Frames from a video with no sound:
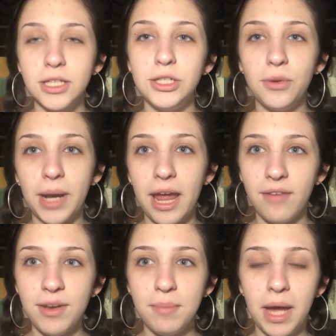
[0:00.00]
So what I
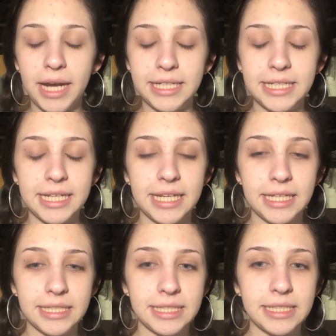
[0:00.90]
have in mind
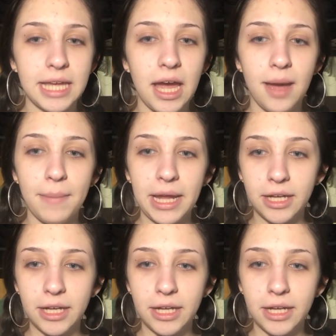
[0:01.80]
is um,